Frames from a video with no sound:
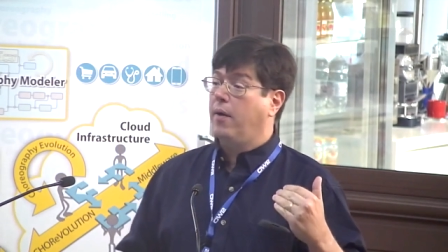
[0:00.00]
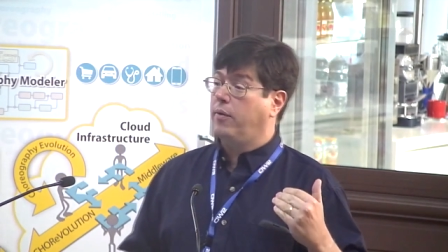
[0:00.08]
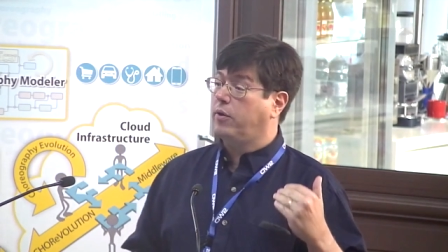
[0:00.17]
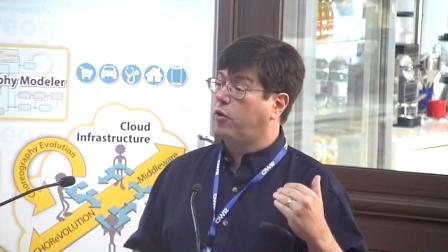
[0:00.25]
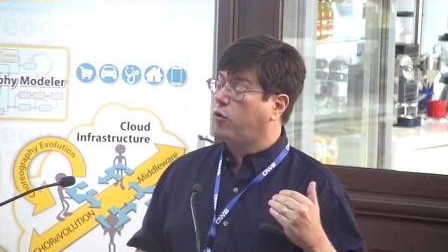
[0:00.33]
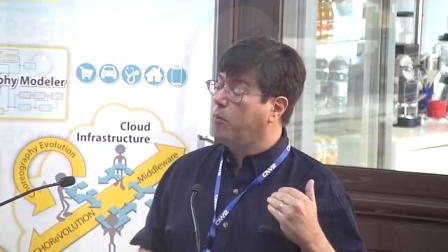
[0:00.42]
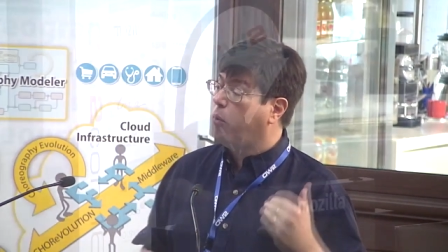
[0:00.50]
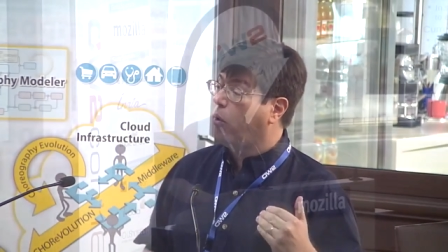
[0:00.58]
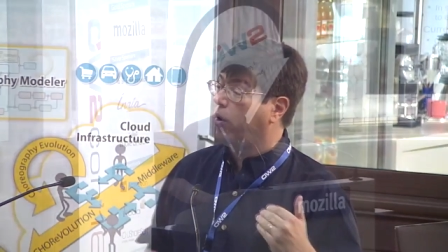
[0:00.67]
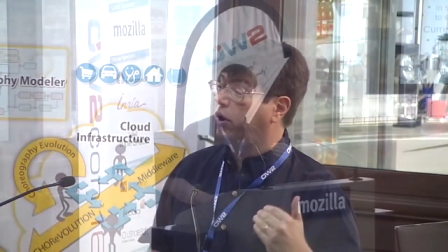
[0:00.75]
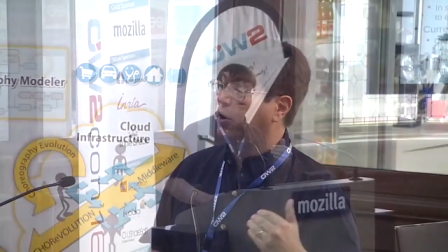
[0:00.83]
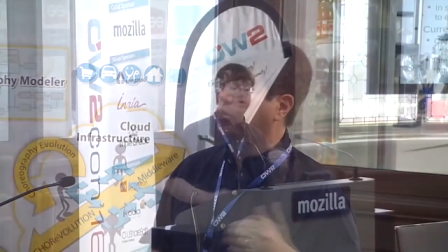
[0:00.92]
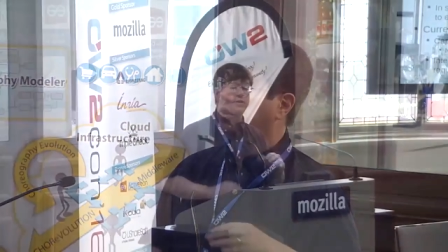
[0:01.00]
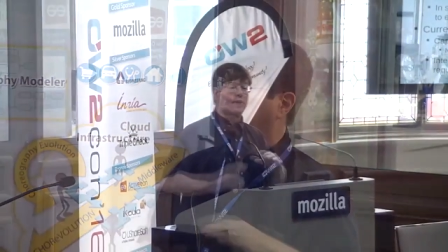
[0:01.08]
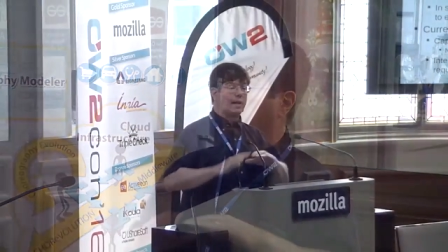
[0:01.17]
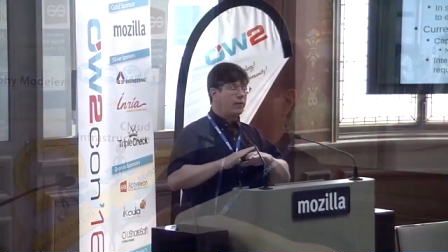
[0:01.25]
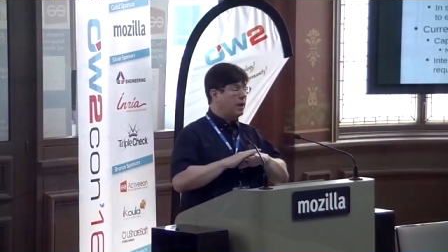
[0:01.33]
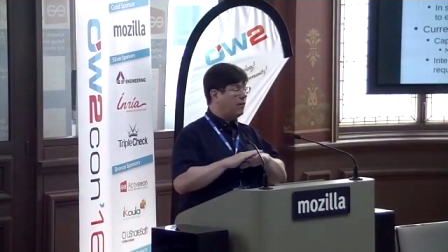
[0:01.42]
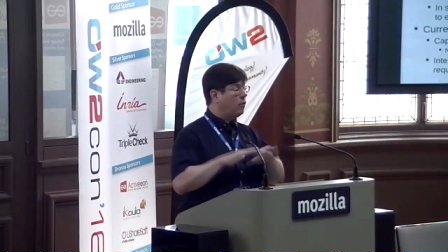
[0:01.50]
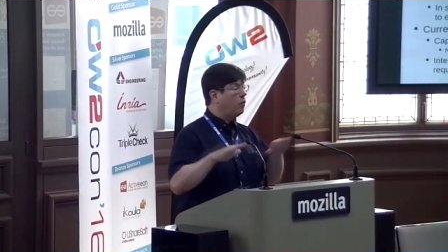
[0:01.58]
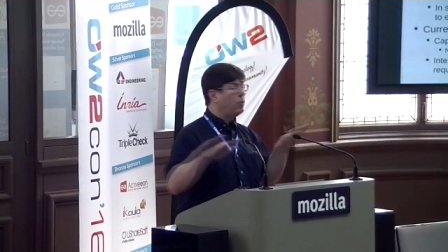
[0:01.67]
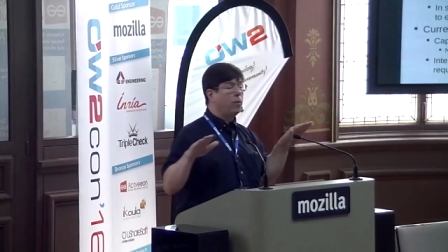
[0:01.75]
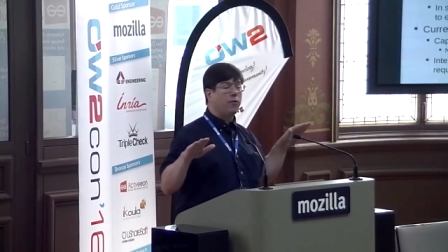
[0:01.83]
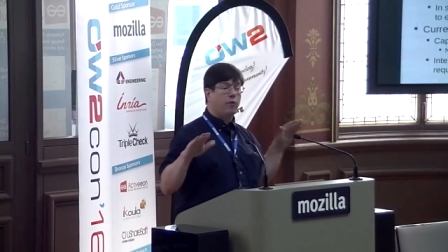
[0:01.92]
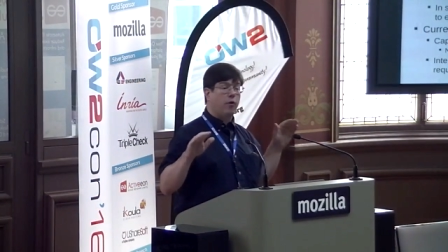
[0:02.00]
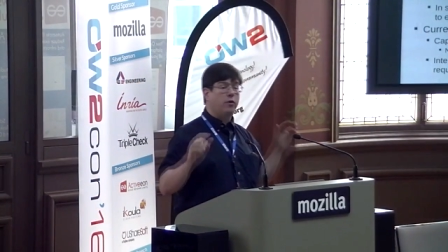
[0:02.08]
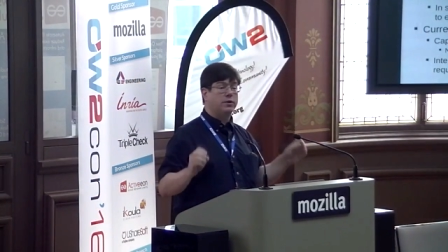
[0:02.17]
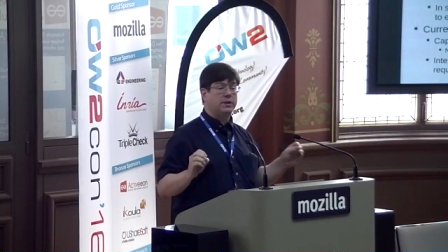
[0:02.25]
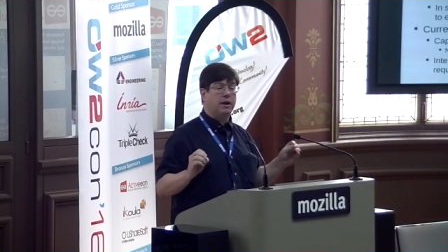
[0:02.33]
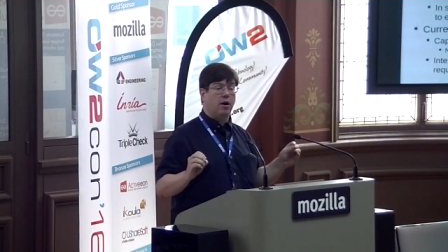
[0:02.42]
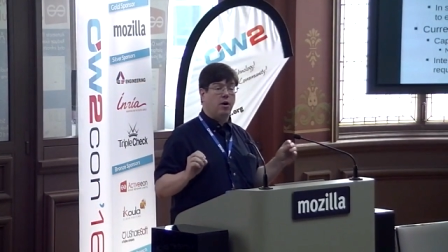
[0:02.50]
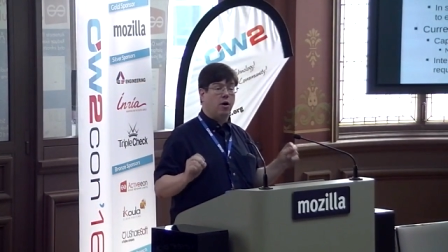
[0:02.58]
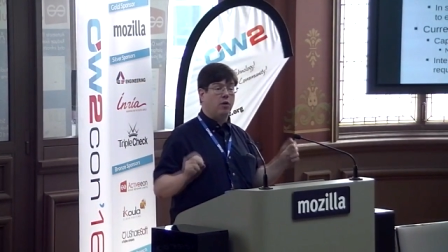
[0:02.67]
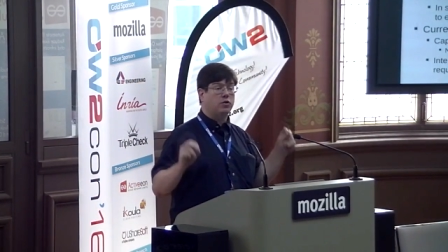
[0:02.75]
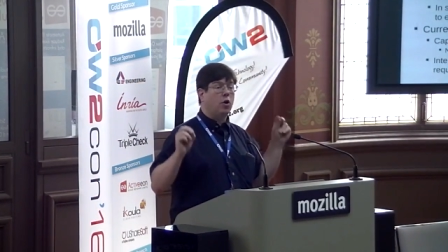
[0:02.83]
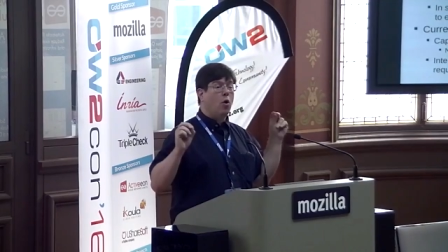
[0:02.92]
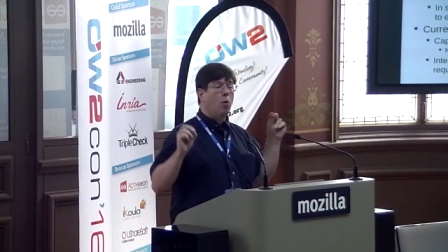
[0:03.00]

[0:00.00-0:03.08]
And this is important to understand. The level that we're focusing on is